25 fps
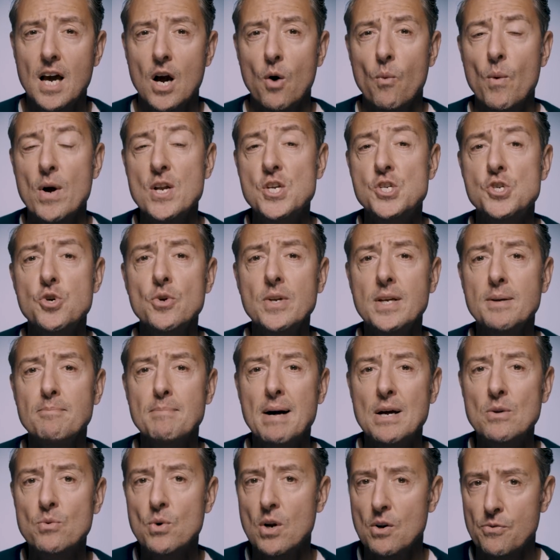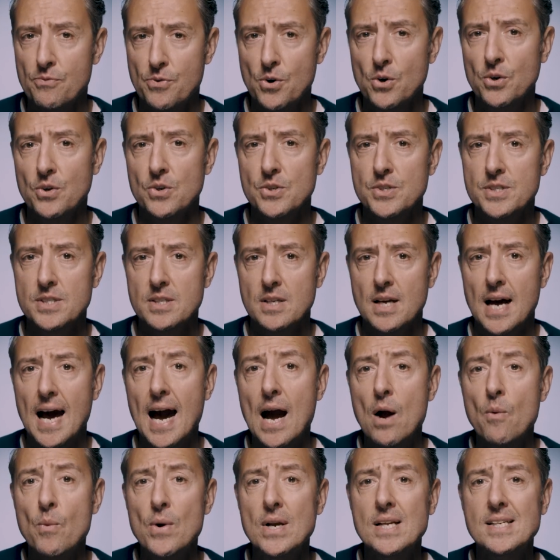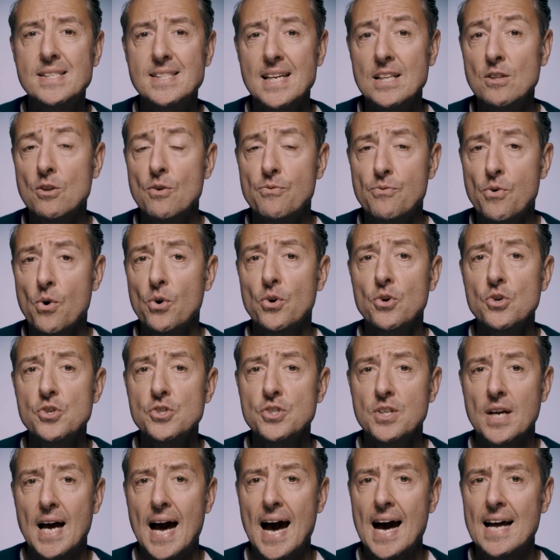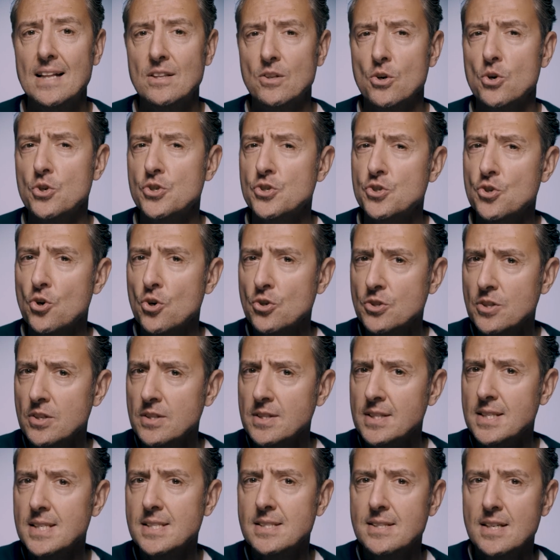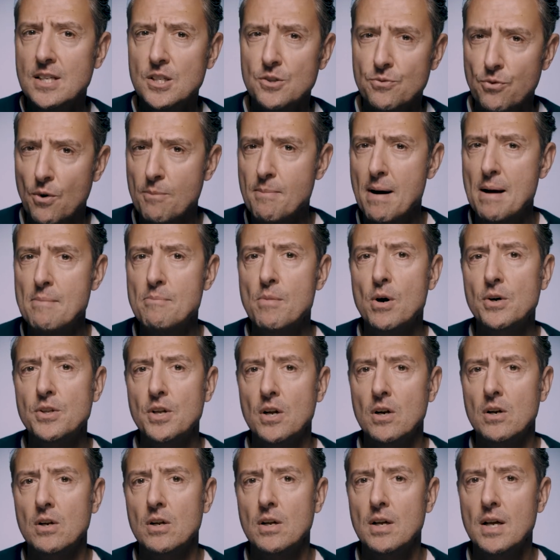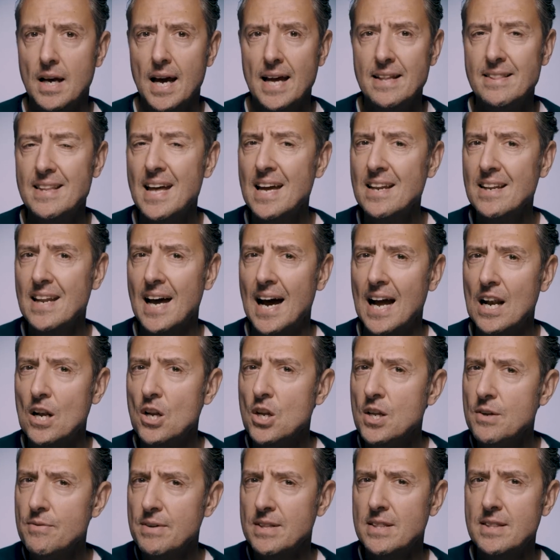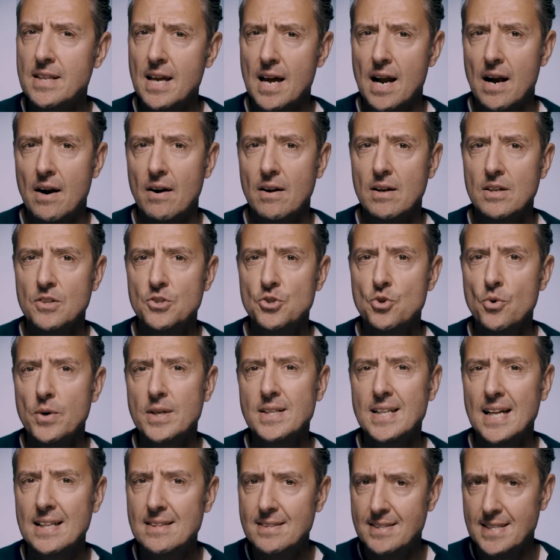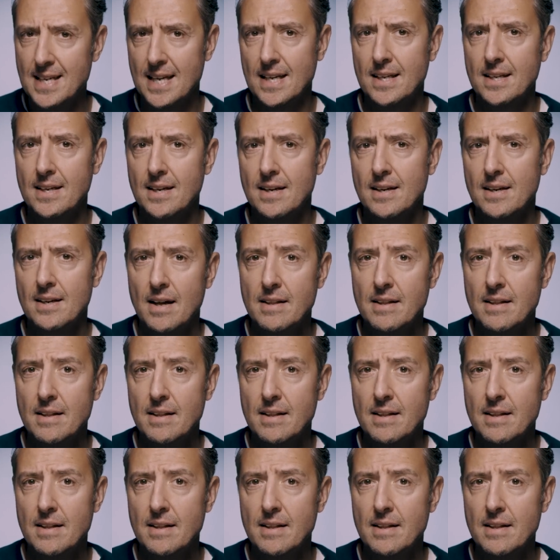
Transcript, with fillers: when shooting manual focus, I will set the focus at a certain distance from my model and then I leave it there during that take.